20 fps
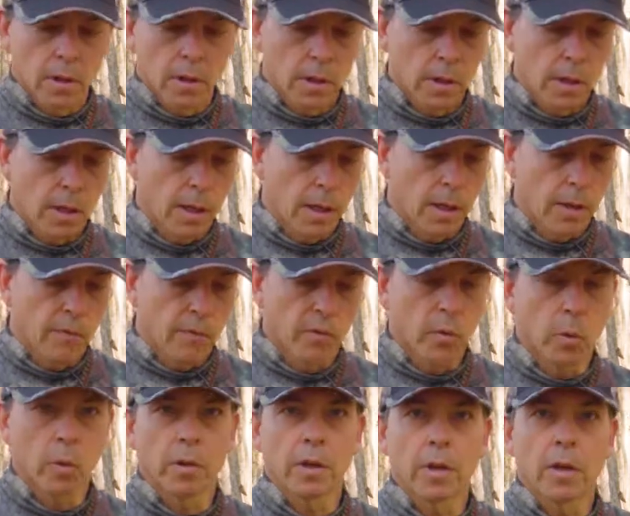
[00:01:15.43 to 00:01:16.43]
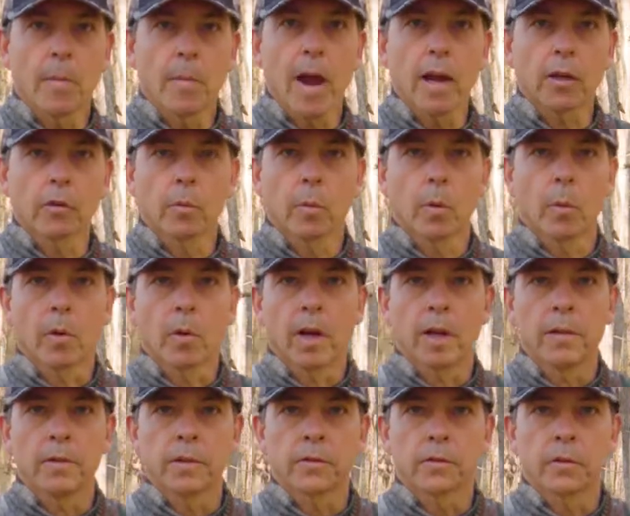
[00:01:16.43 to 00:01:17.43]
For the Maxima
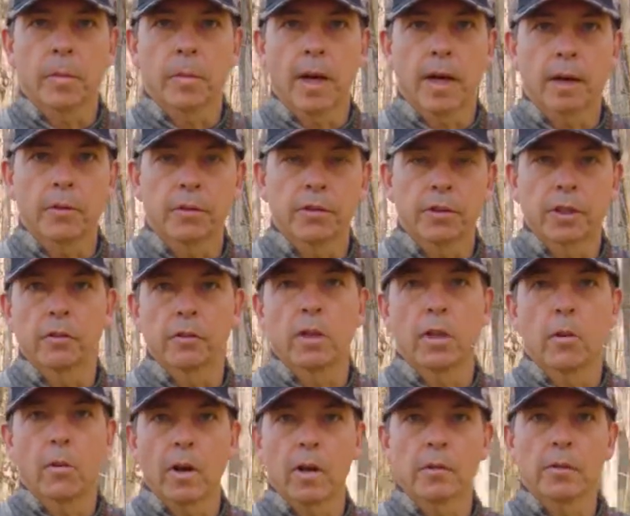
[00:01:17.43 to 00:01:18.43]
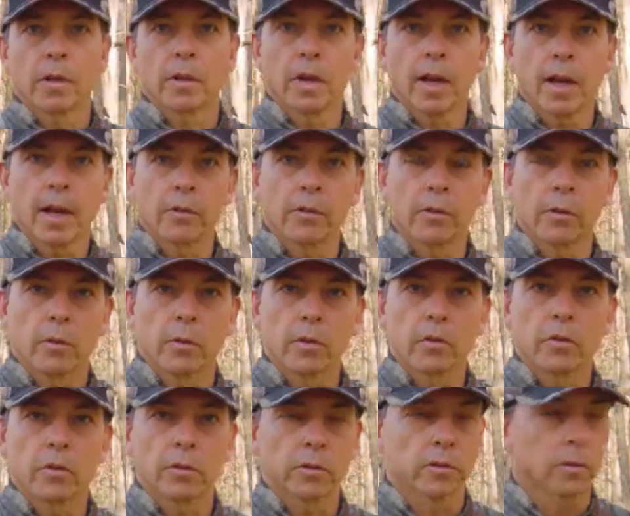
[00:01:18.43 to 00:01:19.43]
Reds, it's about 60 grains it adds. Their
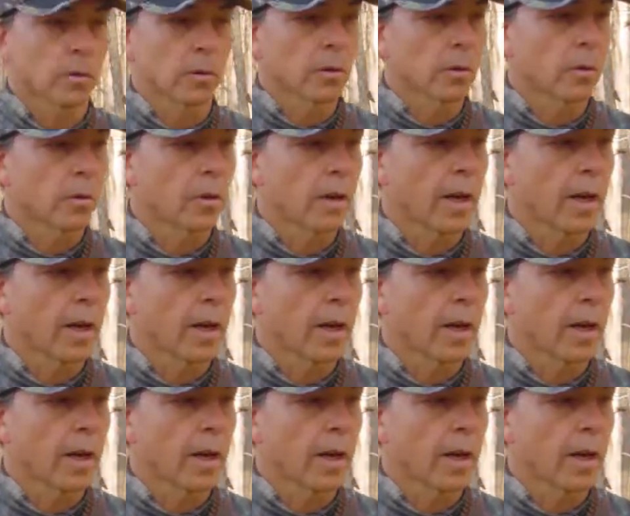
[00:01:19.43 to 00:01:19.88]
inserts are a little